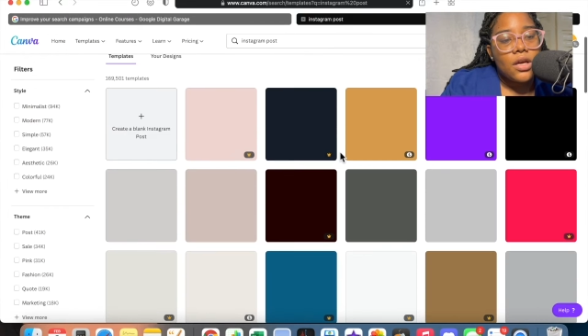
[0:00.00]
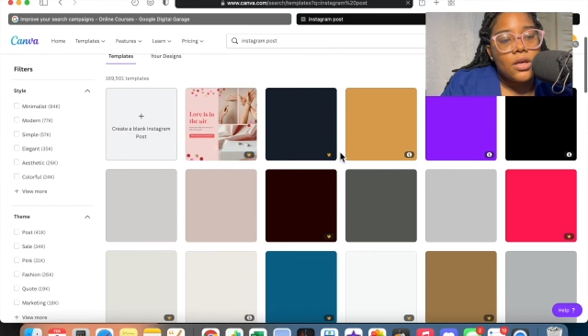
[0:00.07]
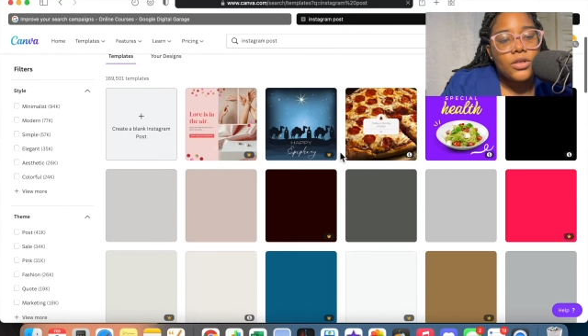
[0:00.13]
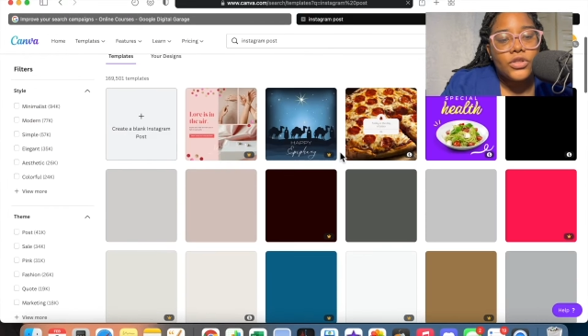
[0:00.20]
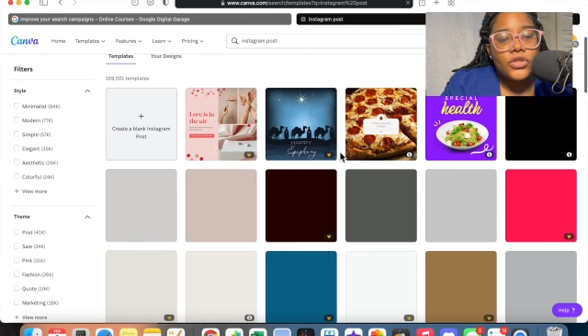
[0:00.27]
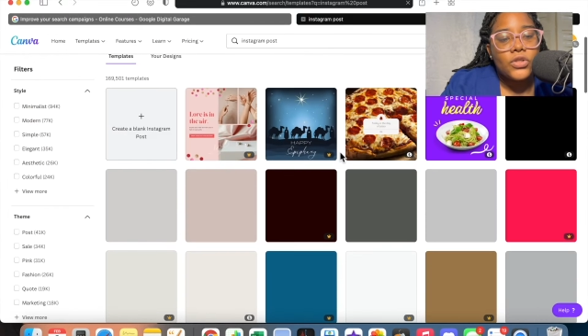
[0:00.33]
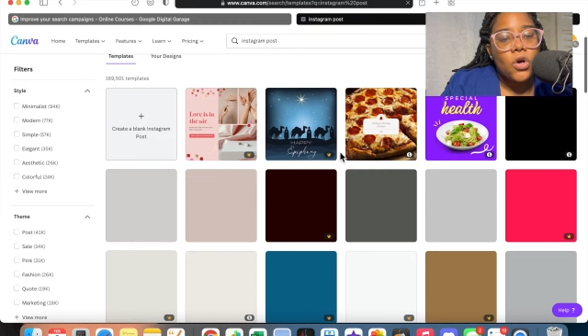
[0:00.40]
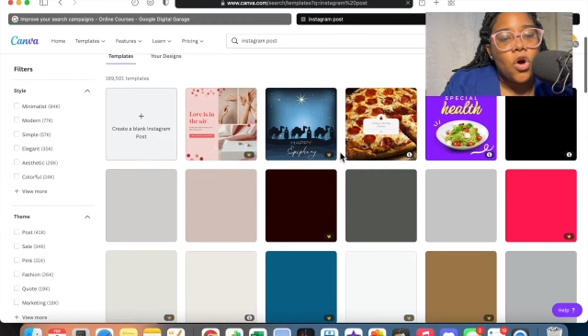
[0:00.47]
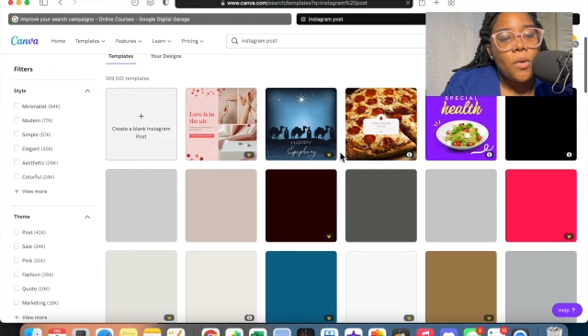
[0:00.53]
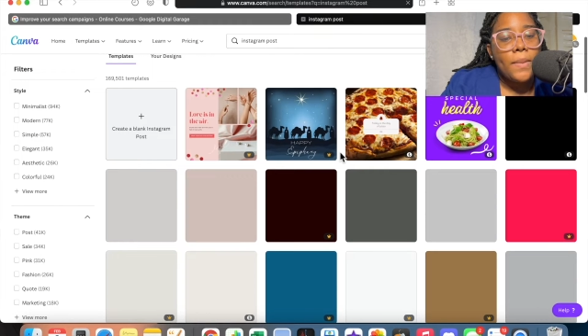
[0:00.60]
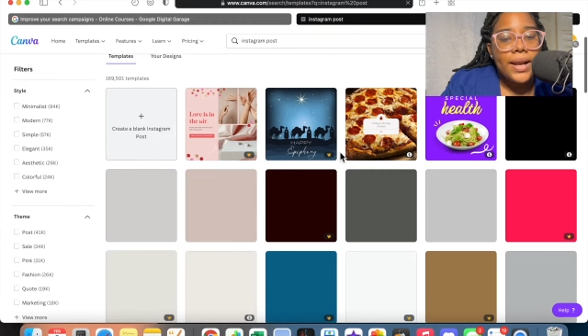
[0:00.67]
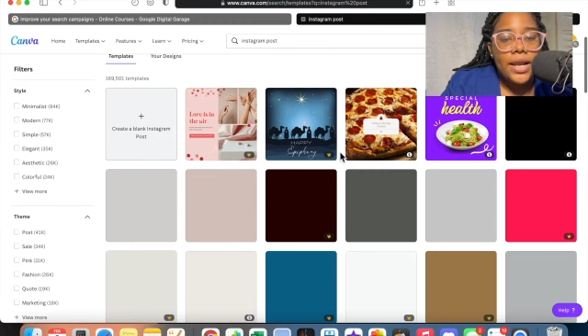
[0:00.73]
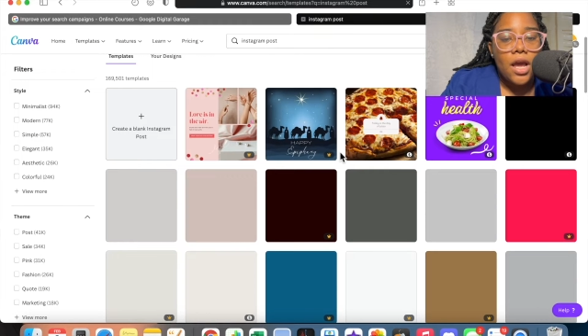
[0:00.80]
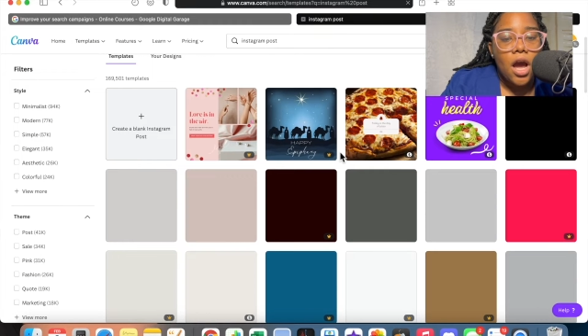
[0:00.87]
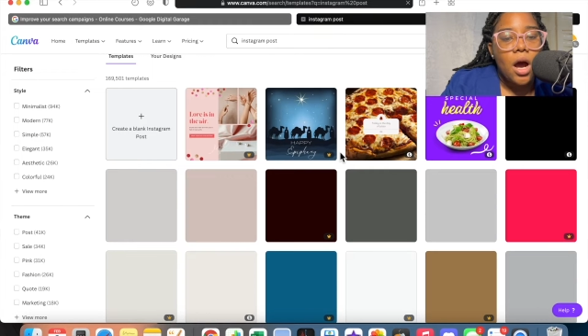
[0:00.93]
so
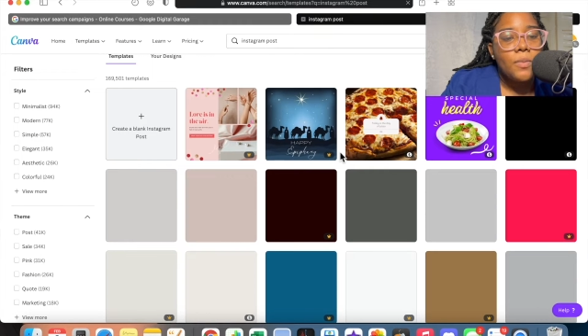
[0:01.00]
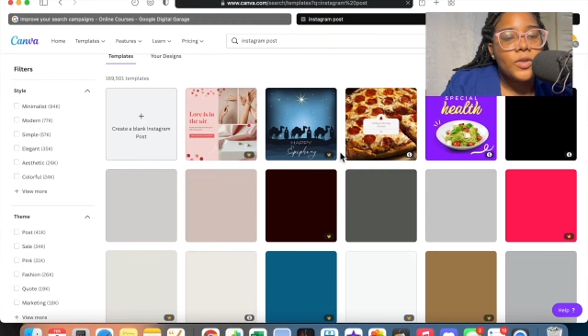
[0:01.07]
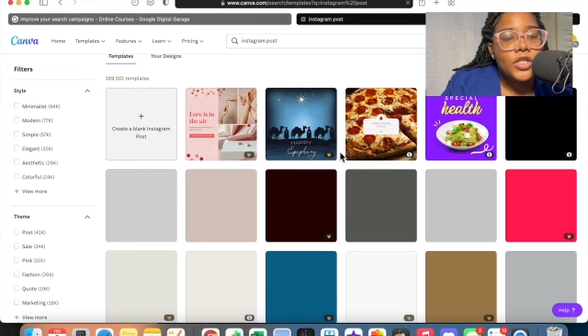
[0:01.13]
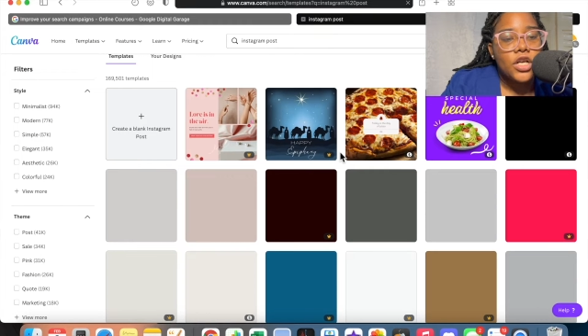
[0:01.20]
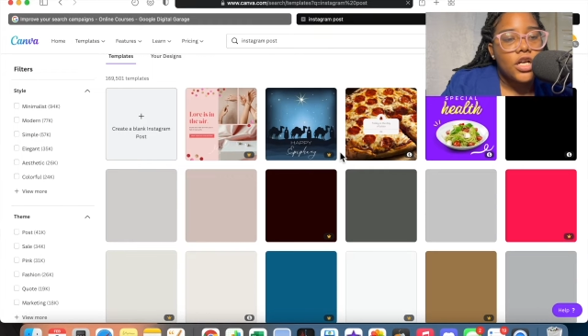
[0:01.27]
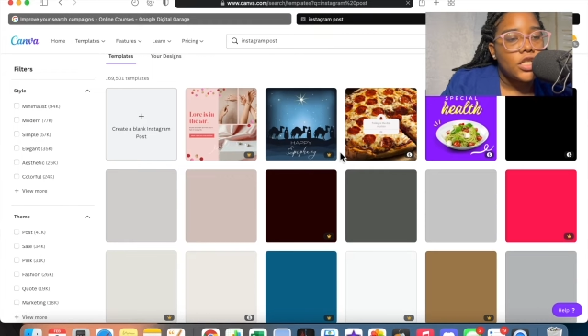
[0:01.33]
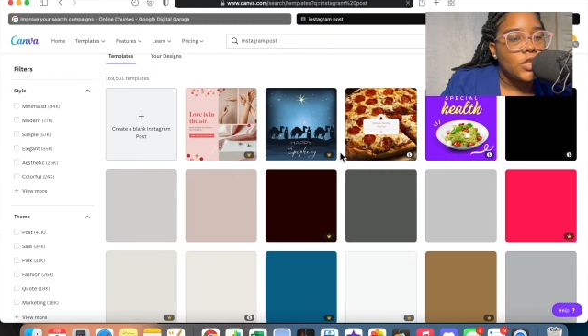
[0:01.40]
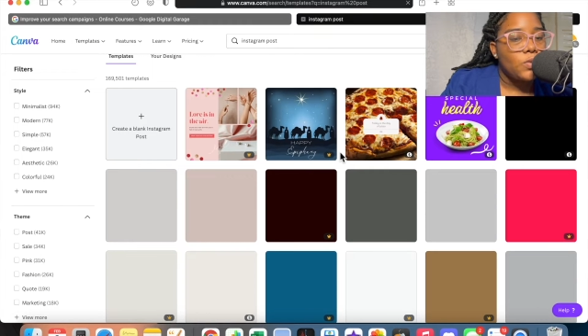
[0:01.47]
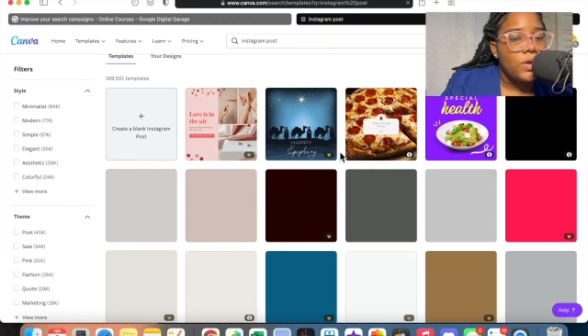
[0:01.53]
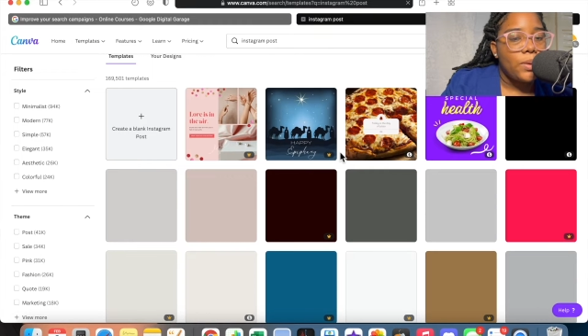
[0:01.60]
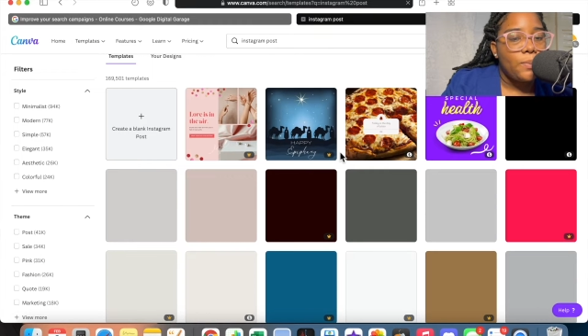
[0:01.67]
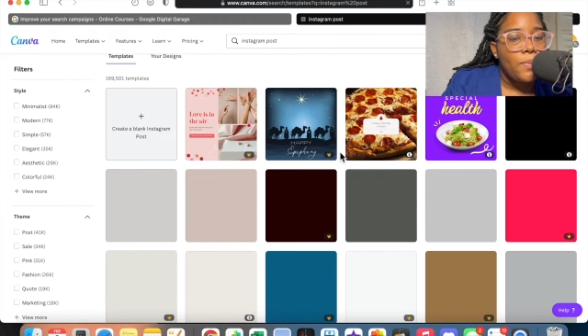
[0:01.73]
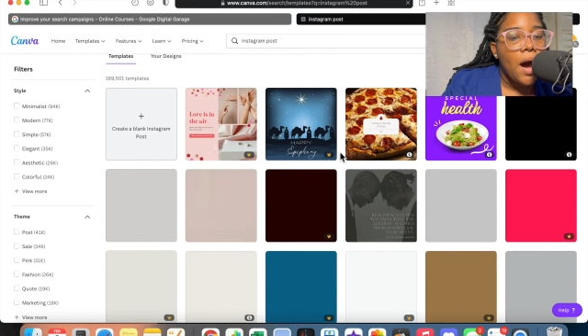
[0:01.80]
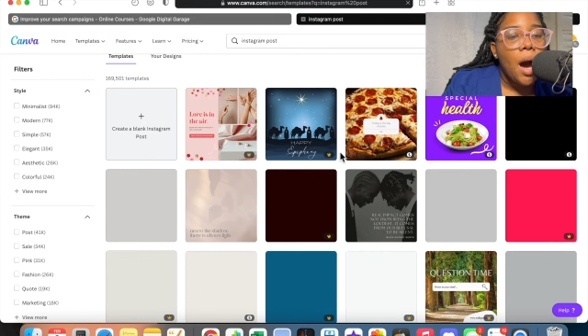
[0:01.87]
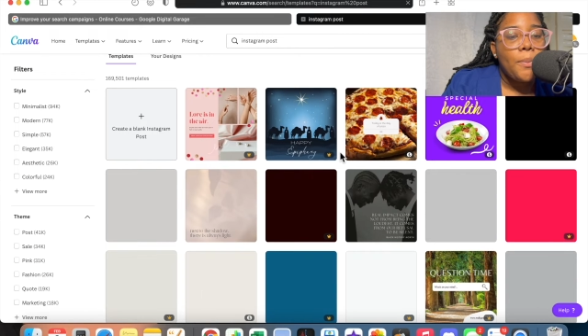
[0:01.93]
many options
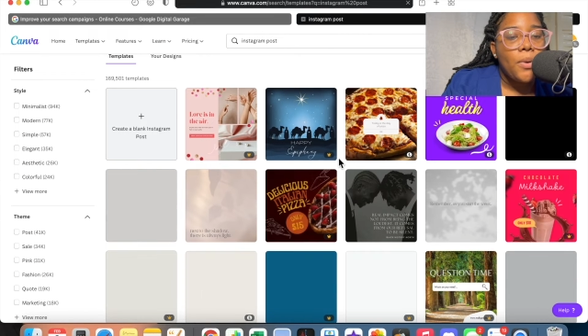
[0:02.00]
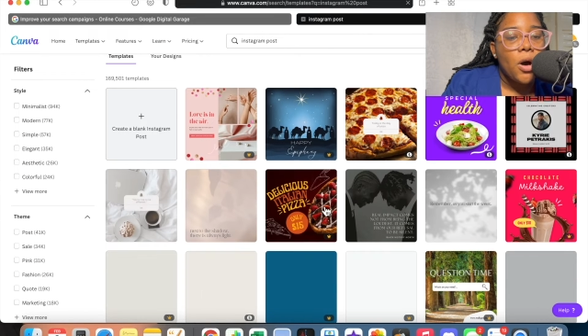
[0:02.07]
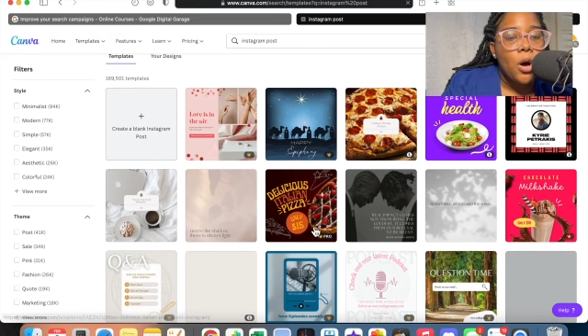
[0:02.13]
will pop